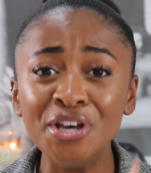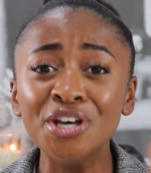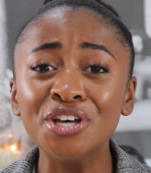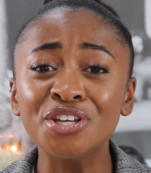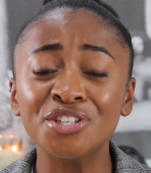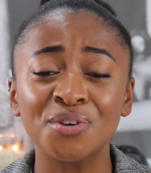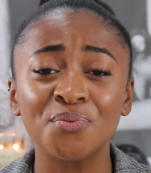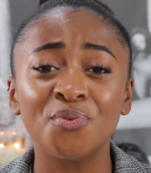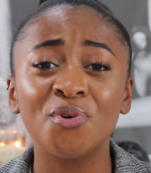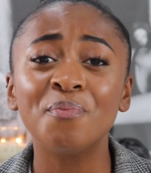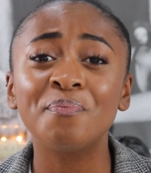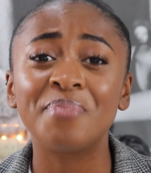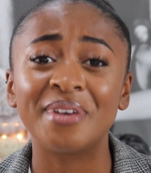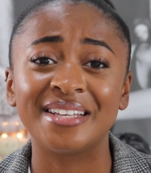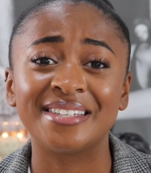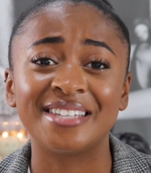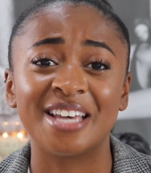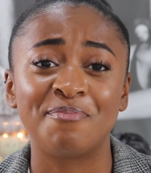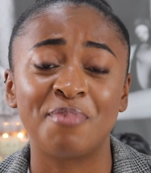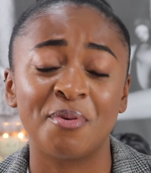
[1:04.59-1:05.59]
So one big
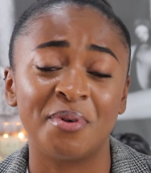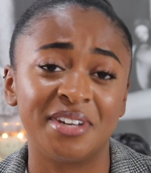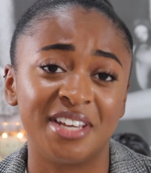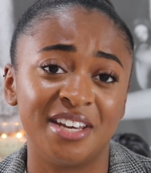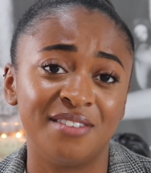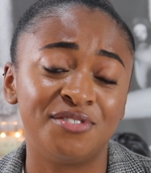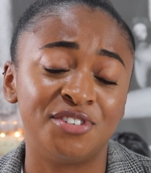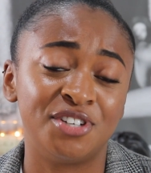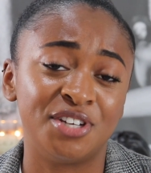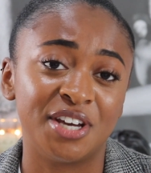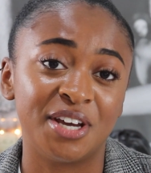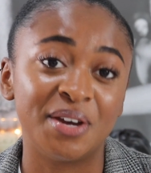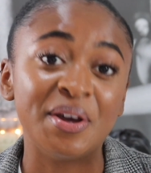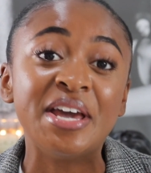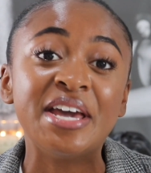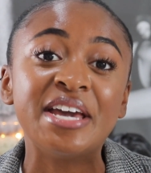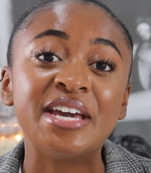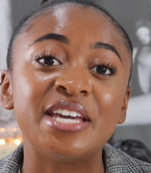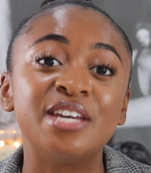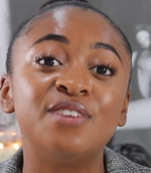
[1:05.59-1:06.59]
tip I would give to you,
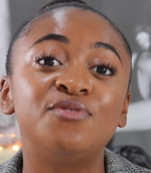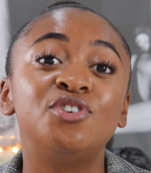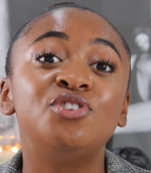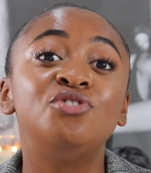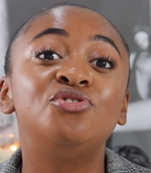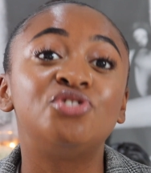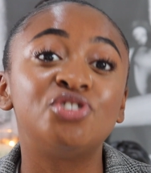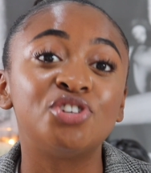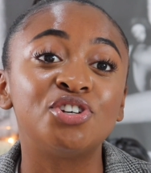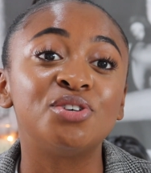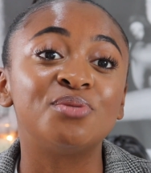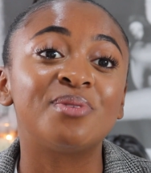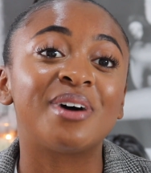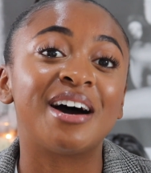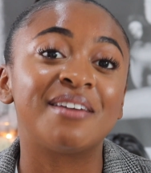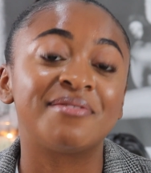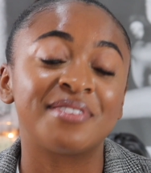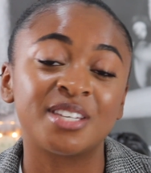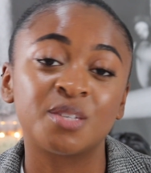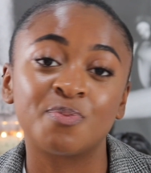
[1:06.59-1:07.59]
if you do
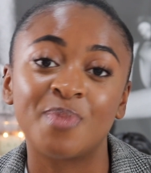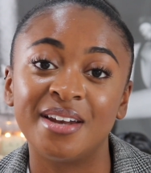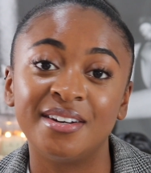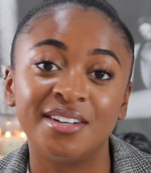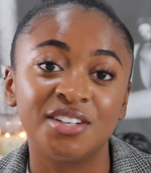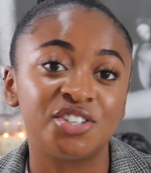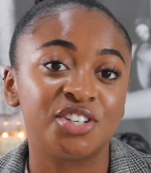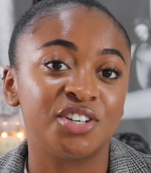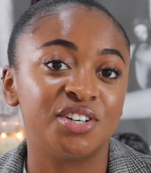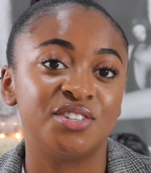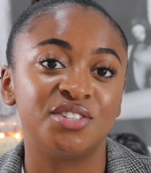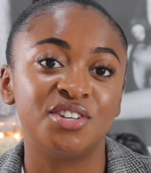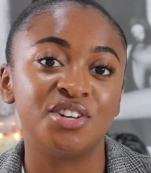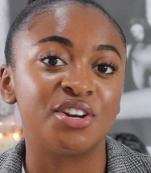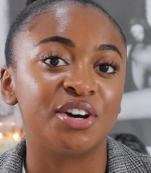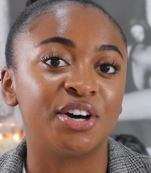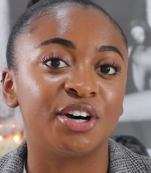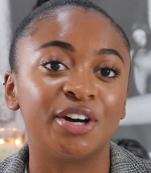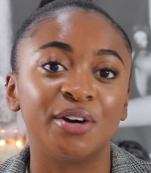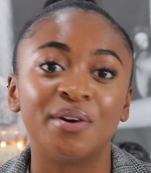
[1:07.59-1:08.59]
have expenditures,
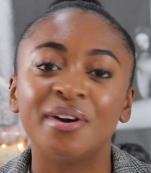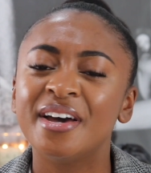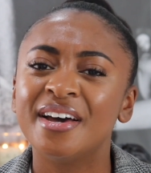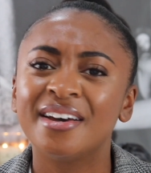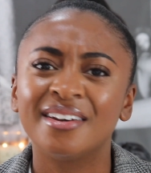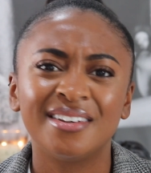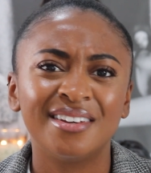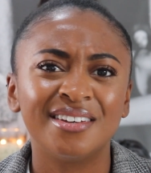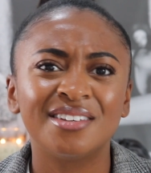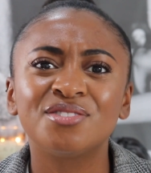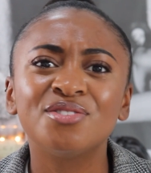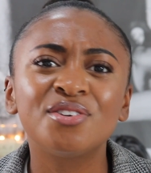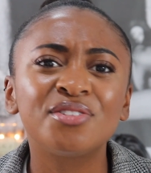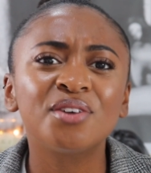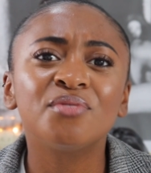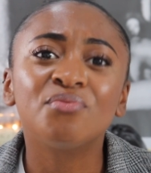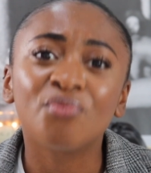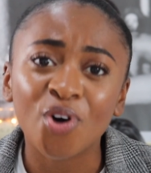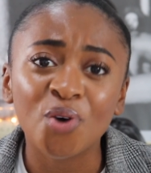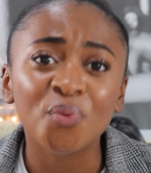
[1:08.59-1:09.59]
there's
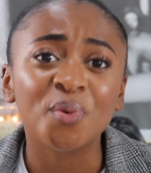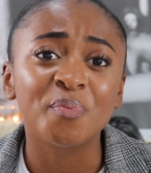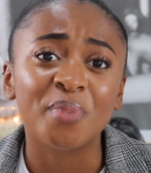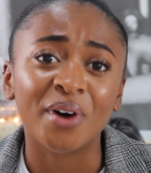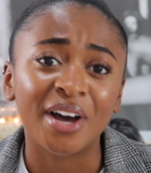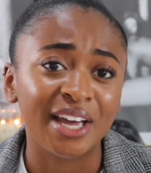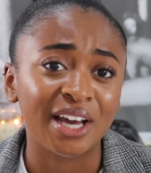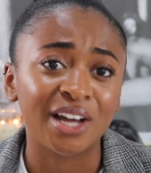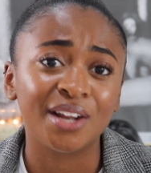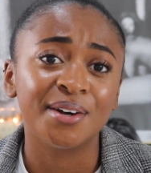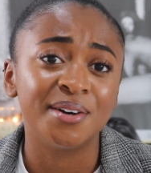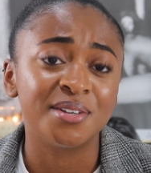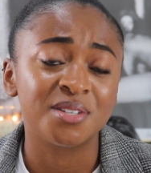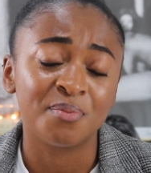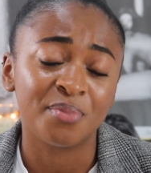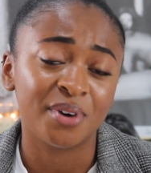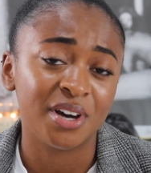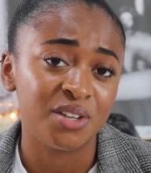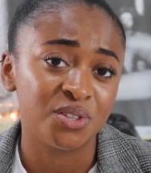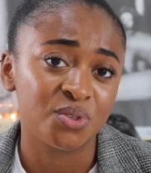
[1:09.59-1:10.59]
nothing wrong with buying clothes
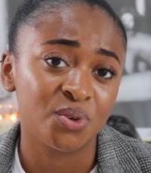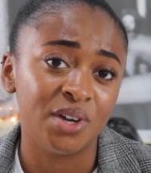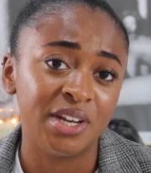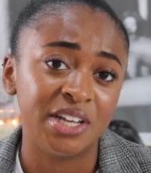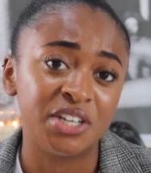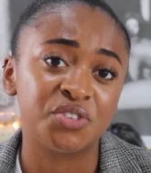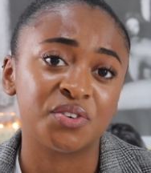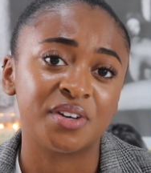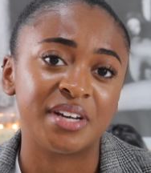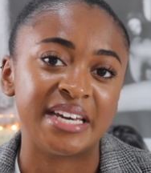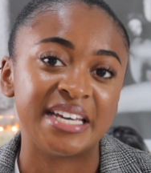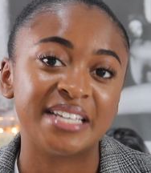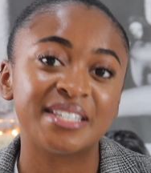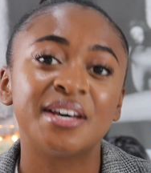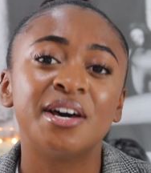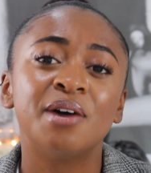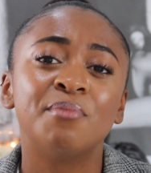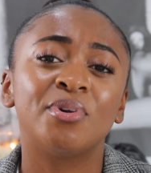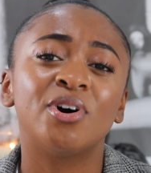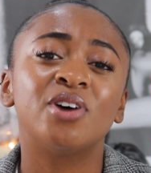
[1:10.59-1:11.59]
and buying toiletries,
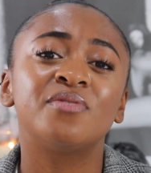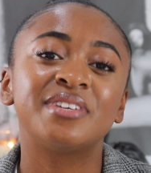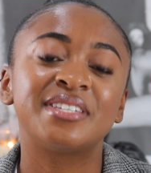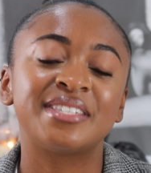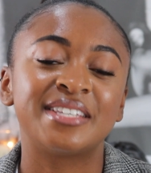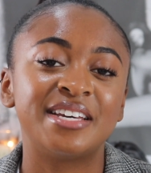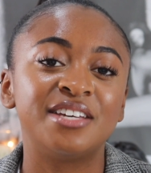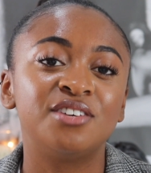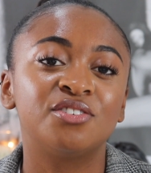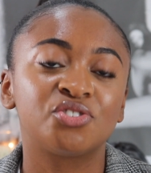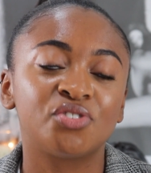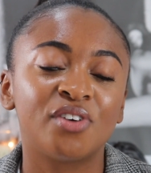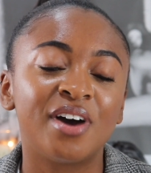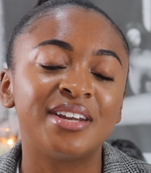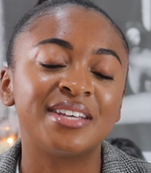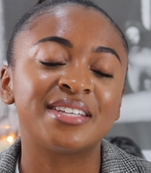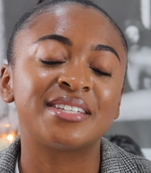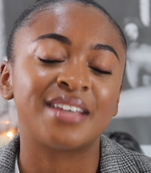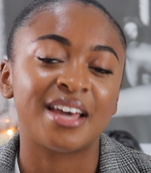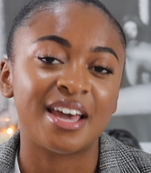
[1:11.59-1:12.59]
but obviously you're trying
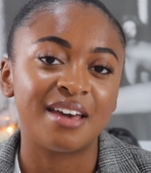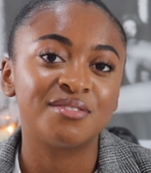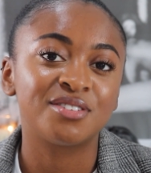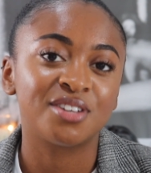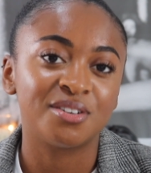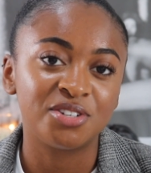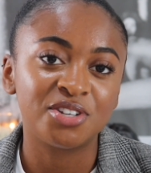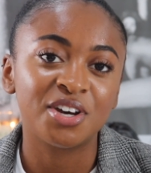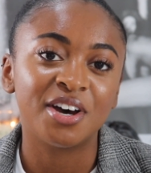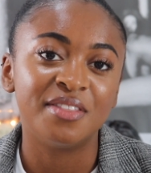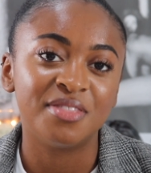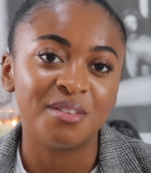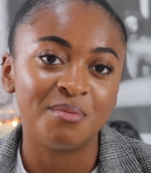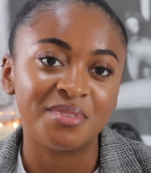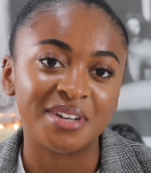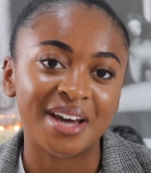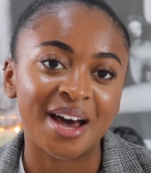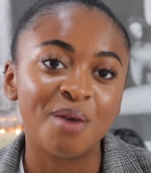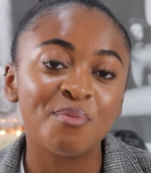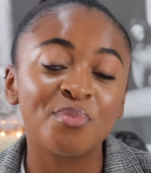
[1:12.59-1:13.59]
to save, so turn them
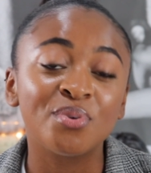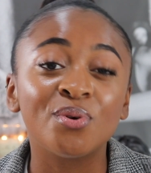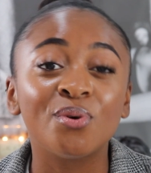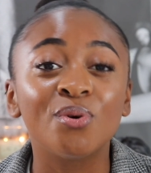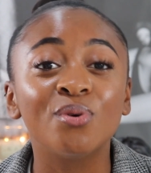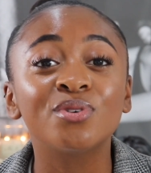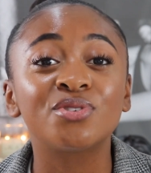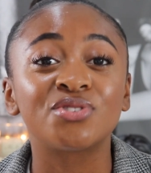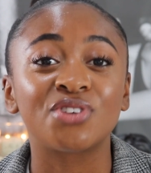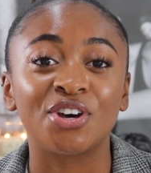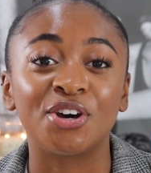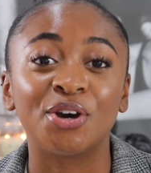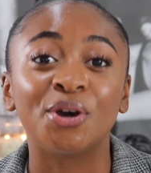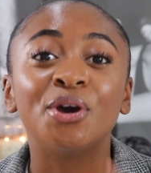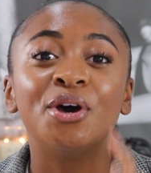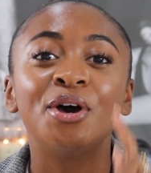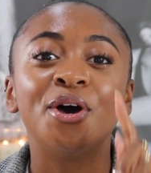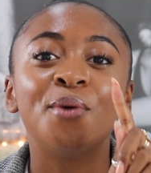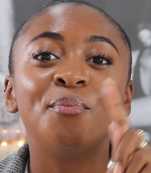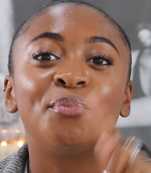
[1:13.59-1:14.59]
down, but also
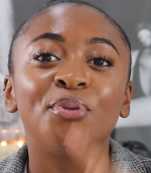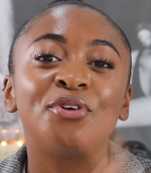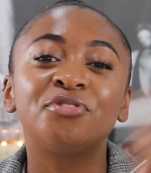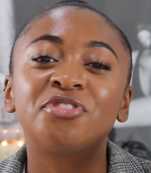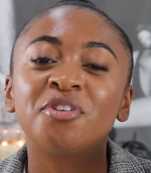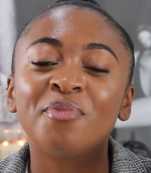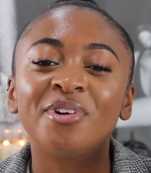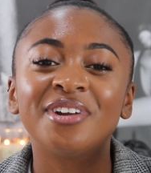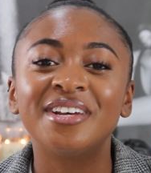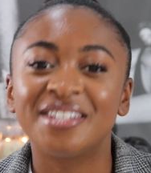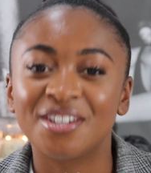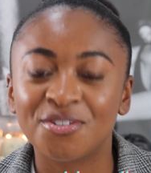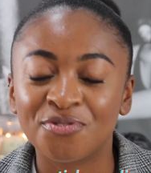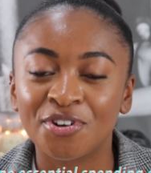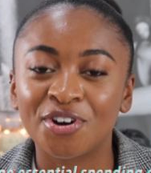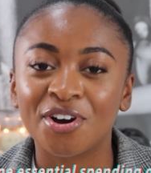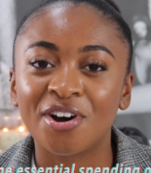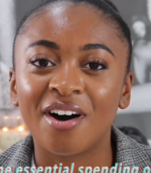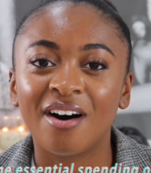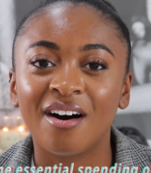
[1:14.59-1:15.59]
put them on a
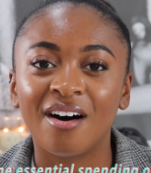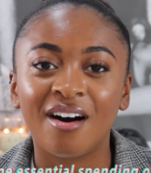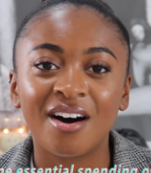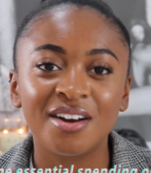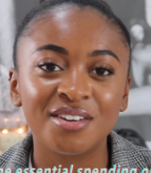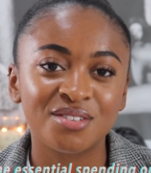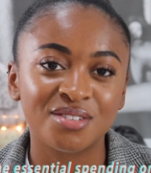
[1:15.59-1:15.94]
different card.